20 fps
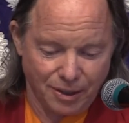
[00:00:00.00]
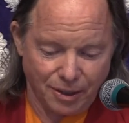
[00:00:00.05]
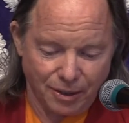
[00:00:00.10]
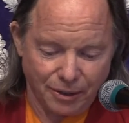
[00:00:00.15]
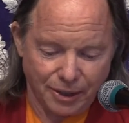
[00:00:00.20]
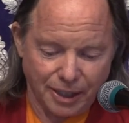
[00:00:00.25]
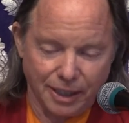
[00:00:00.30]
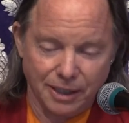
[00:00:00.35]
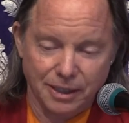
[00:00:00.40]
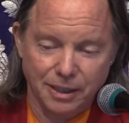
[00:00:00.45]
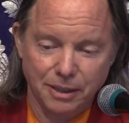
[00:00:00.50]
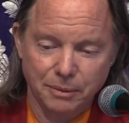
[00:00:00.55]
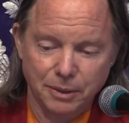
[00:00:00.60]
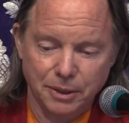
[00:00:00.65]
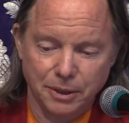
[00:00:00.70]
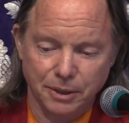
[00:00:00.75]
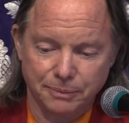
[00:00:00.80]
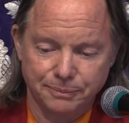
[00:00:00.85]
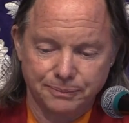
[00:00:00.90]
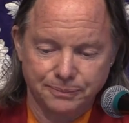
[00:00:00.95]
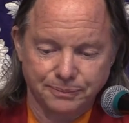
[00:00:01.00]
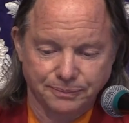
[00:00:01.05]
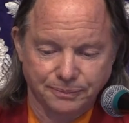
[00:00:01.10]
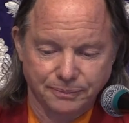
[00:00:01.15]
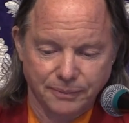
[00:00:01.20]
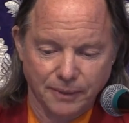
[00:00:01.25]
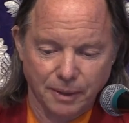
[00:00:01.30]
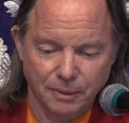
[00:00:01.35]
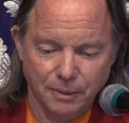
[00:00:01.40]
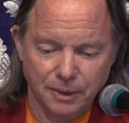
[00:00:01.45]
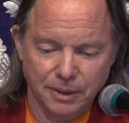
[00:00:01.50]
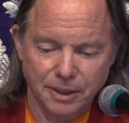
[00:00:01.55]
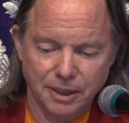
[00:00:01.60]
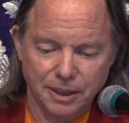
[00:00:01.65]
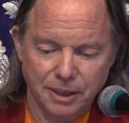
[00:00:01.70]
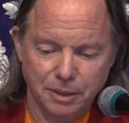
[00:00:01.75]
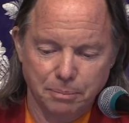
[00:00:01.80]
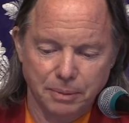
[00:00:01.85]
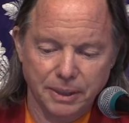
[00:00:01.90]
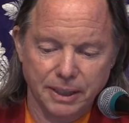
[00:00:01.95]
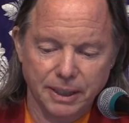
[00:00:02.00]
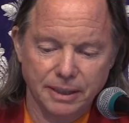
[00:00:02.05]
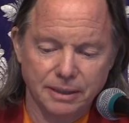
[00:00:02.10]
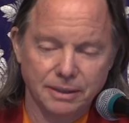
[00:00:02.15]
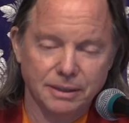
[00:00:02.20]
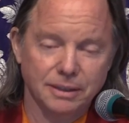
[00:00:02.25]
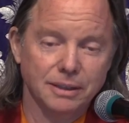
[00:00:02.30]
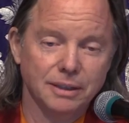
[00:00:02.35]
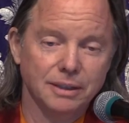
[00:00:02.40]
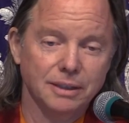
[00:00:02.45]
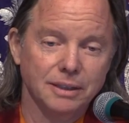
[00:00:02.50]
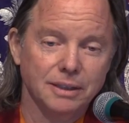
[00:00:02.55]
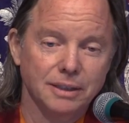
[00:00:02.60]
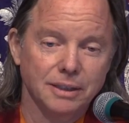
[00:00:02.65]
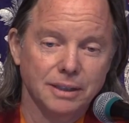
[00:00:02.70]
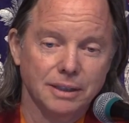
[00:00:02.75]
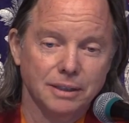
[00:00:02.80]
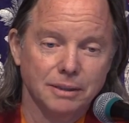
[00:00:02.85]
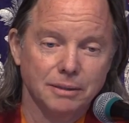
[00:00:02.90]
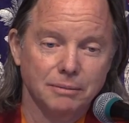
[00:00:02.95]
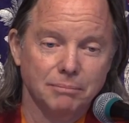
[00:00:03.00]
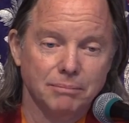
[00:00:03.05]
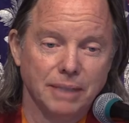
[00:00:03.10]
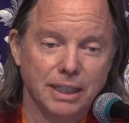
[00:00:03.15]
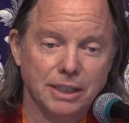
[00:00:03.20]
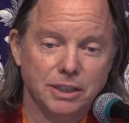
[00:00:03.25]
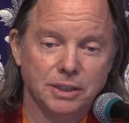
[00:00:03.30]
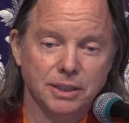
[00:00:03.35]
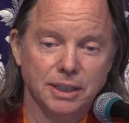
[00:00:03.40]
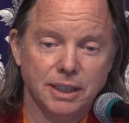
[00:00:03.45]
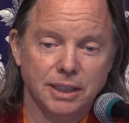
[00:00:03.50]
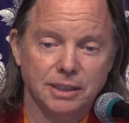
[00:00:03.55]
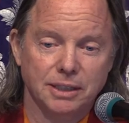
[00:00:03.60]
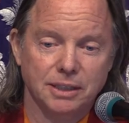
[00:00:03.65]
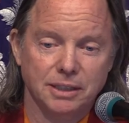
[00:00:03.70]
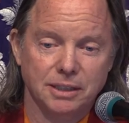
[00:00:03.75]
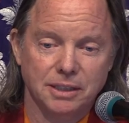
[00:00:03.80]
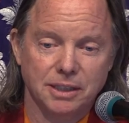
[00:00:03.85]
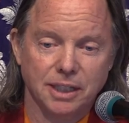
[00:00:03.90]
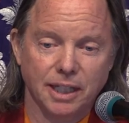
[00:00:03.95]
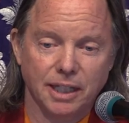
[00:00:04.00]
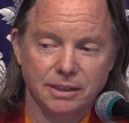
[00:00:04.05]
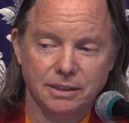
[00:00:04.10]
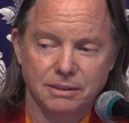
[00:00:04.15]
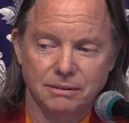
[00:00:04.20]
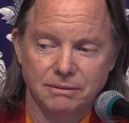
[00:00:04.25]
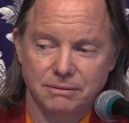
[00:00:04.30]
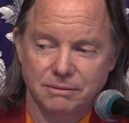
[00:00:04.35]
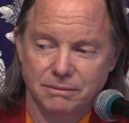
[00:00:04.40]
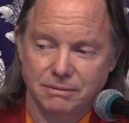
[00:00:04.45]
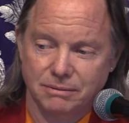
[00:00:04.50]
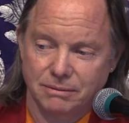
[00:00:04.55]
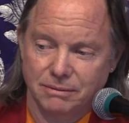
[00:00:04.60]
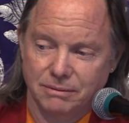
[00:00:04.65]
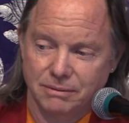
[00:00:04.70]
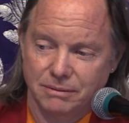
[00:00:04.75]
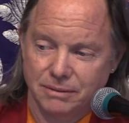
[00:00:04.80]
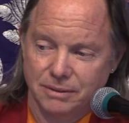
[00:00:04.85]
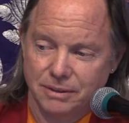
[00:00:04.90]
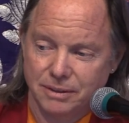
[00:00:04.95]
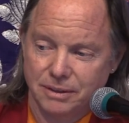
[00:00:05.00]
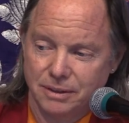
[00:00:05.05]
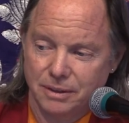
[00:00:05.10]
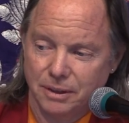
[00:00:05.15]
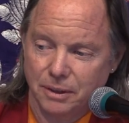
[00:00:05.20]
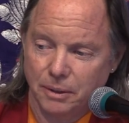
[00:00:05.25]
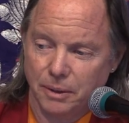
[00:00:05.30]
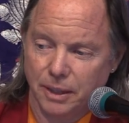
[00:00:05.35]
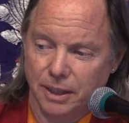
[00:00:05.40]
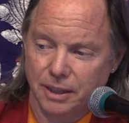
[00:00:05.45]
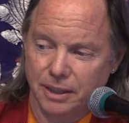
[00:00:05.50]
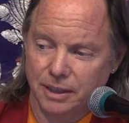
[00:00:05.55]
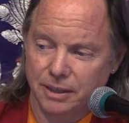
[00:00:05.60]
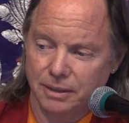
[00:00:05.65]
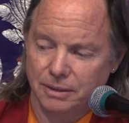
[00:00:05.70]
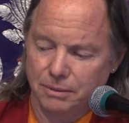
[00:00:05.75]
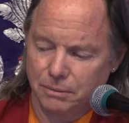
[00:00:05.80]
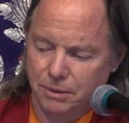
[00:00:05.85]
Okay, here we go. We're going to explain my text quickly.